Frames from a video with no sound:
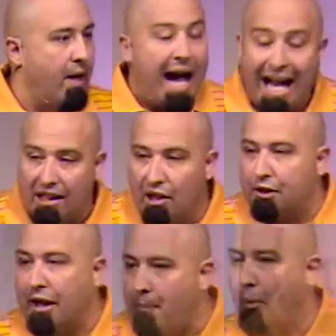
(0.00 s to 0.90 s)
I
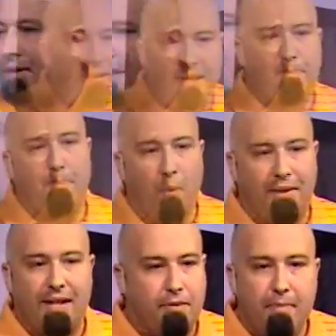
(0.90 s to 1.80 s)
looked up what this, what
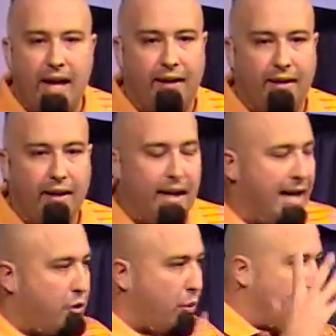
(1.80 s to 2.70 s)
this meant.
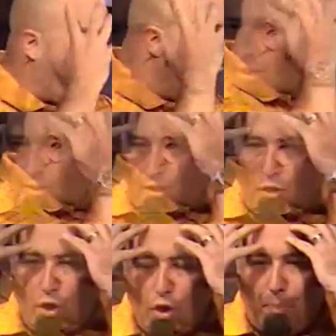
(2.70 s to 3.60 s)
It's referring to
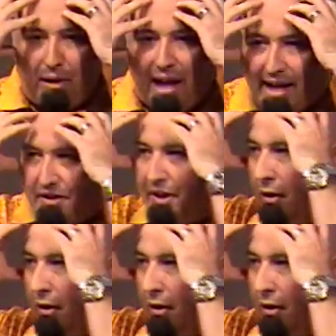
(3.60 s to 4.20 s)
two plates that are